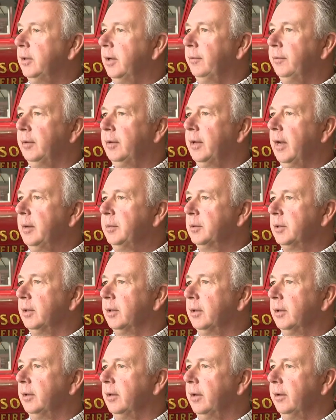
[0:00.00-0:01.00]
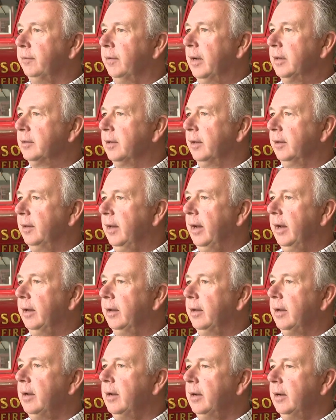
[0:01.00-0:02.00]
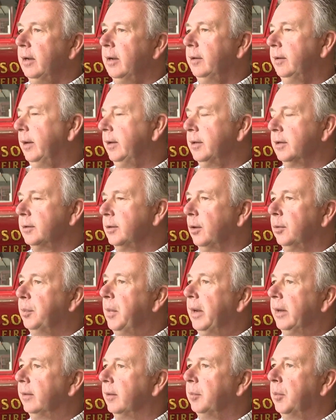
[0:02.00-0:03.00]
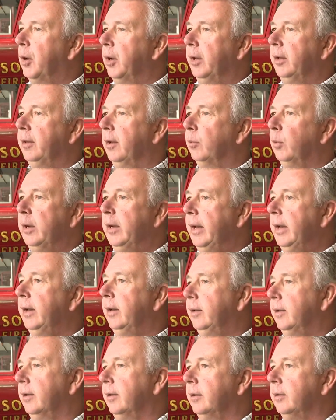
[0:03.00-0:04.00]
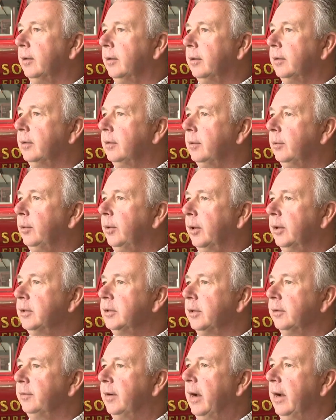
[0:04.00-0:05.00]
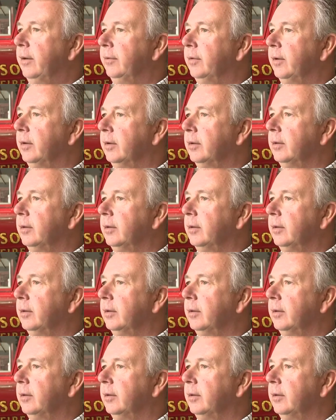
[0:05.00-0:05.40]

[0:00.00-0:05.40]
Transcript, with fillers: different types of events like that. They just don't make the money that we need to, to really survive.